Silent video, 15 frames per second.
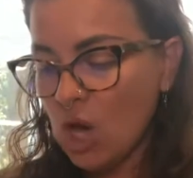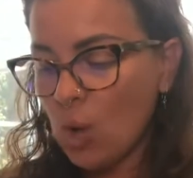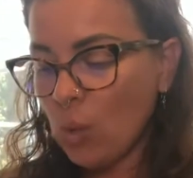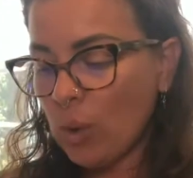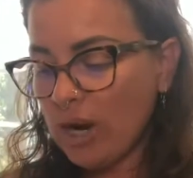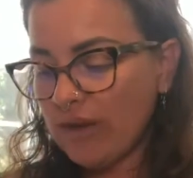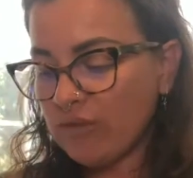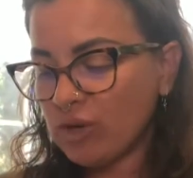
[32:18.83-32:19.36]

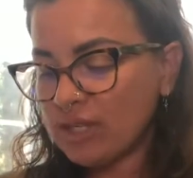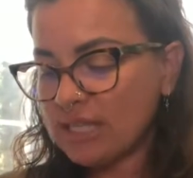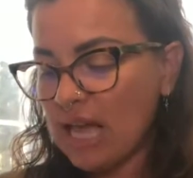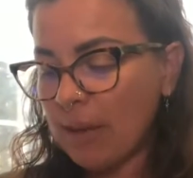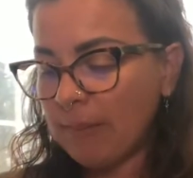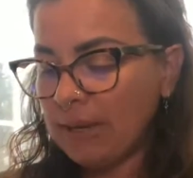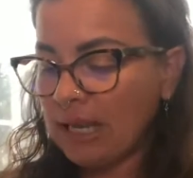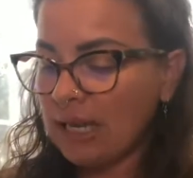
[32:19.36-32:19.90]
Whatever is
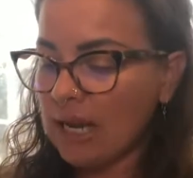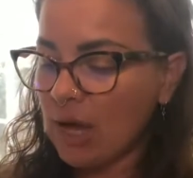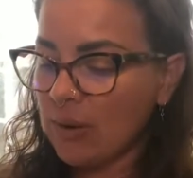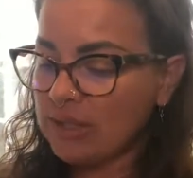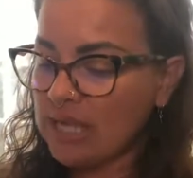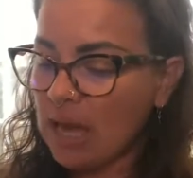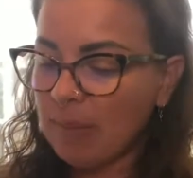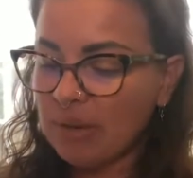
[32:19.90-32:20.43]
happening now
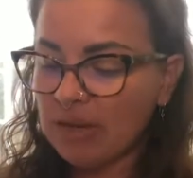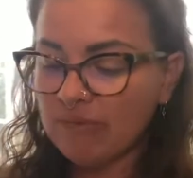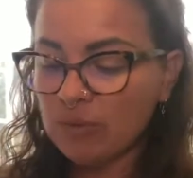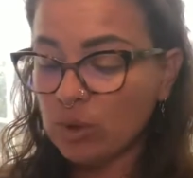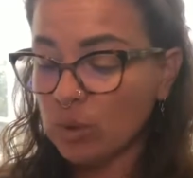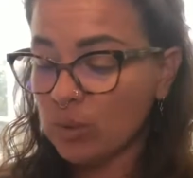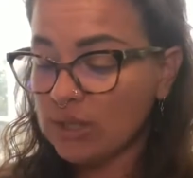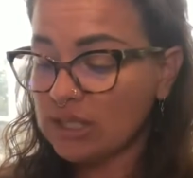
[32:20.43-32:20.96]
is happening
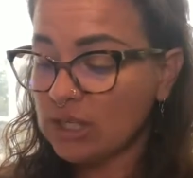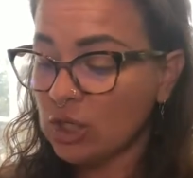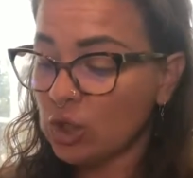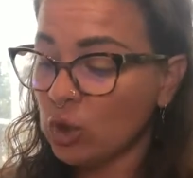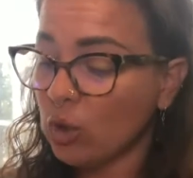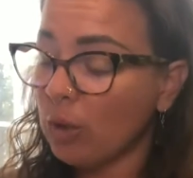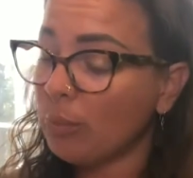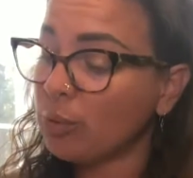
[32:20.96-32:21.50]
for a reason and
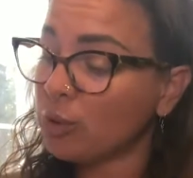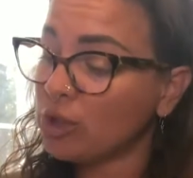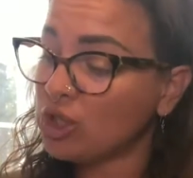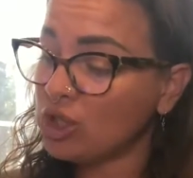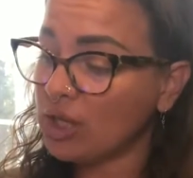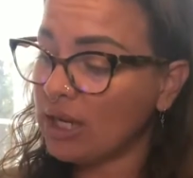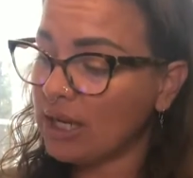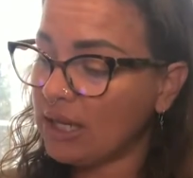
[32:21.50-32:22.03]
you'll
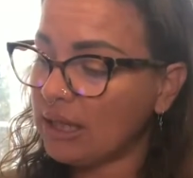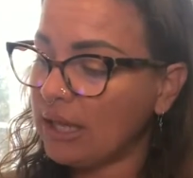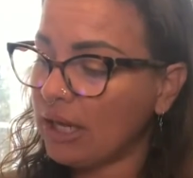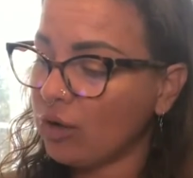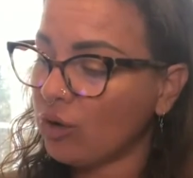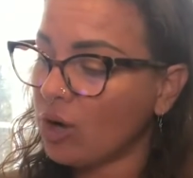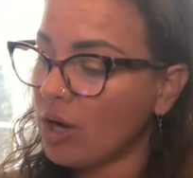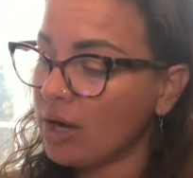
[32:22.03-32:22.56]
appreciate it
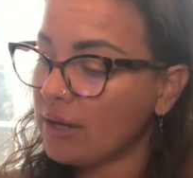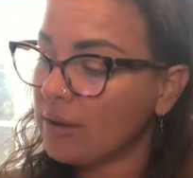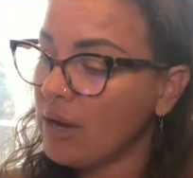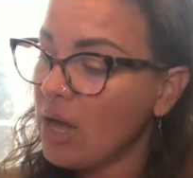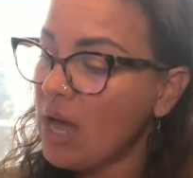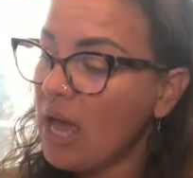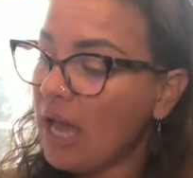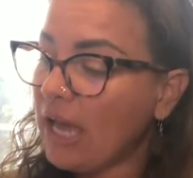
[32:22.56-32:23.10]
later on.
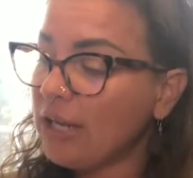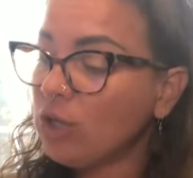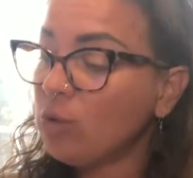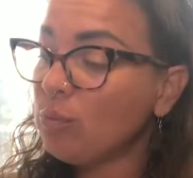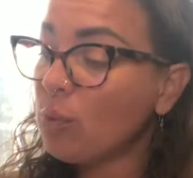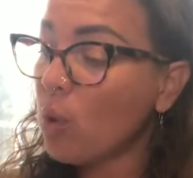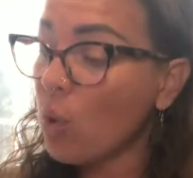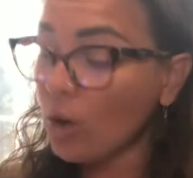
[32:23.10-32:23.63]
A new
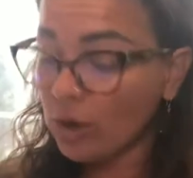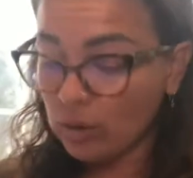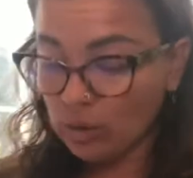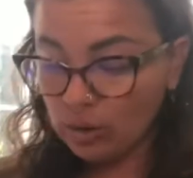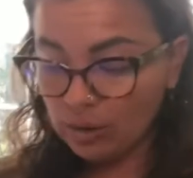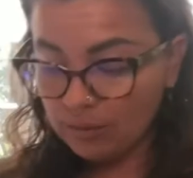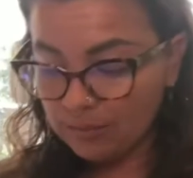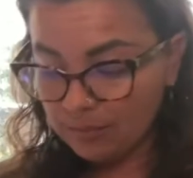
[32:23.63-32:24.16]

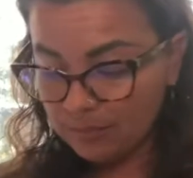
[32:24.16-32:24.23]
portal.